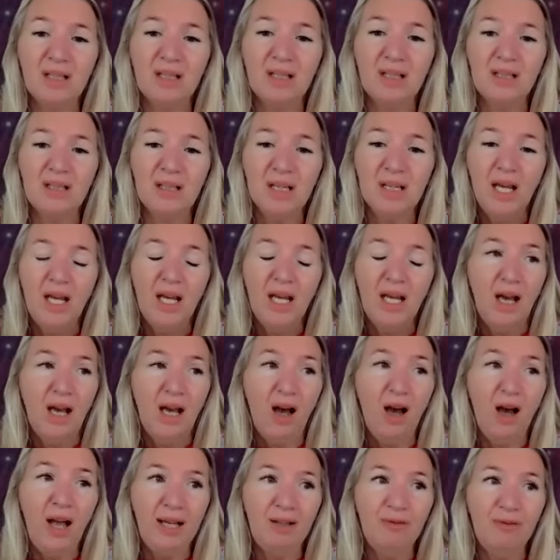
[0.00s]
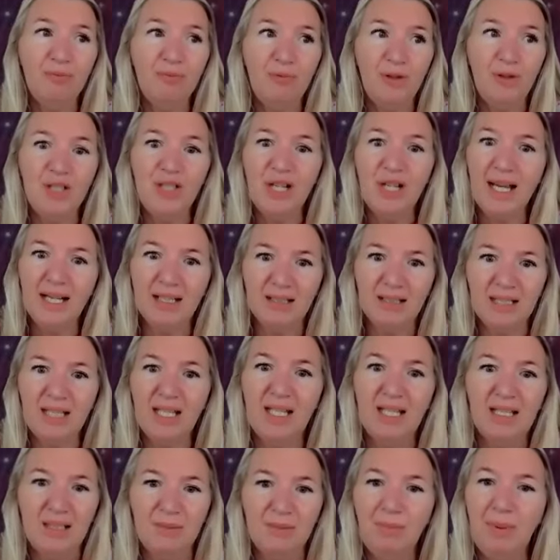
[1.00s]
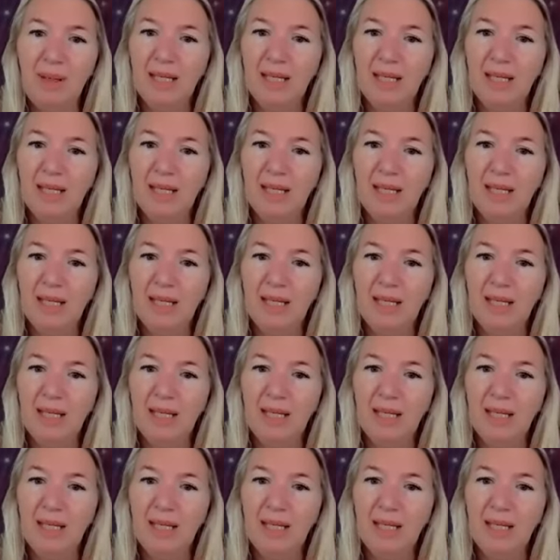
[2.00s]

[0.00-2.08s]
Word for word: And I rejected